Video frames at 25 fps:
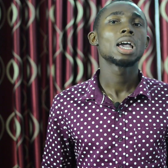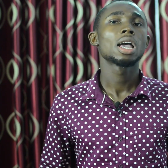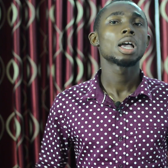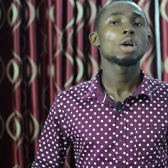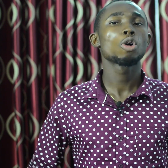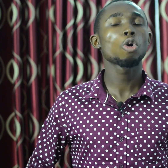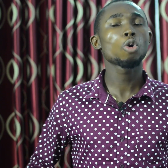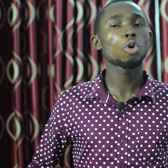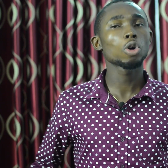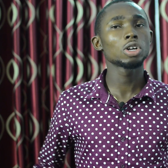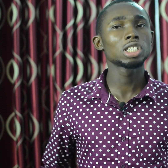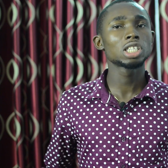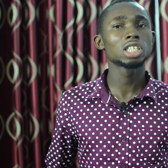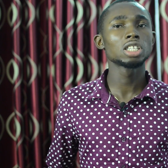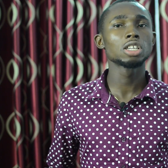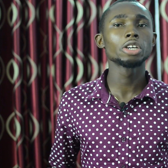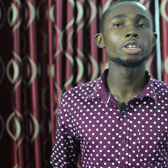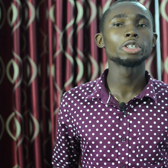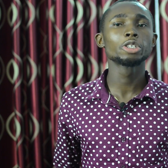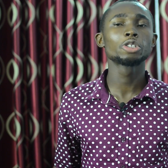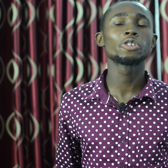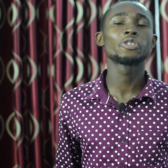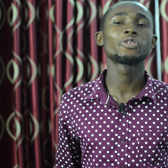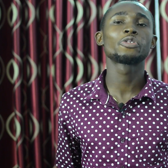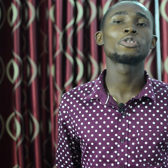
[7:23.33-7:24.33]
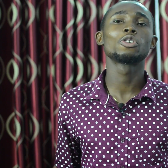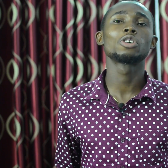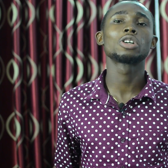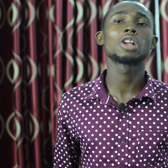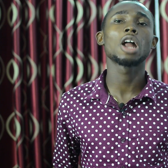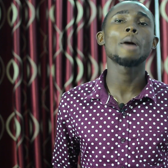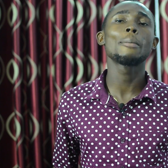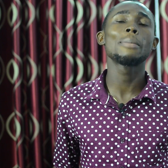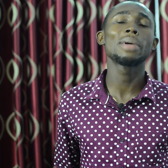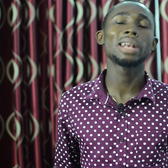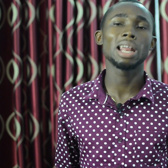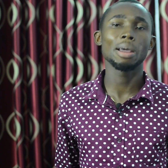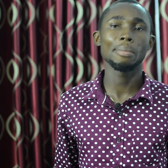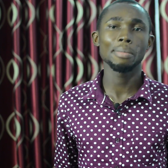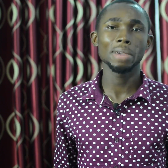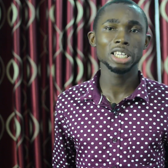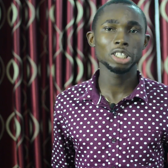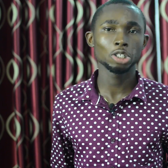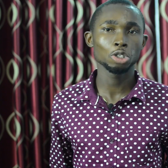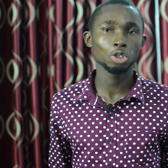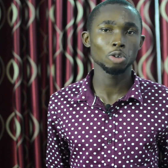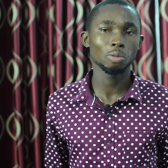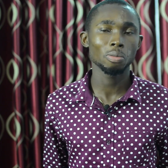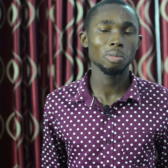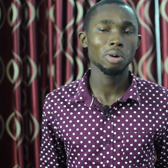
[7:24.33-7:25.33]
who continue use your phone I'll bet I made
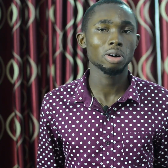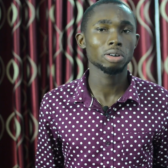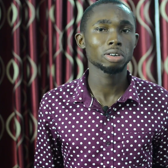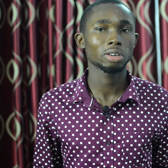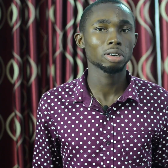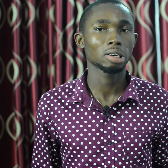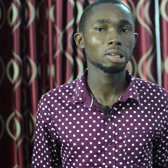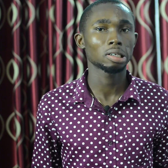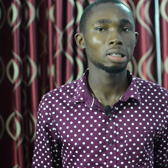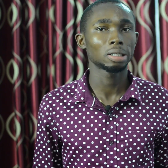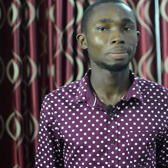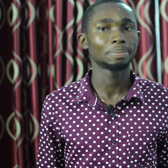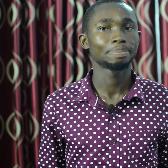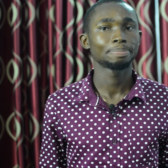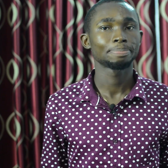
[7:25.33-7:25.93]
you bother now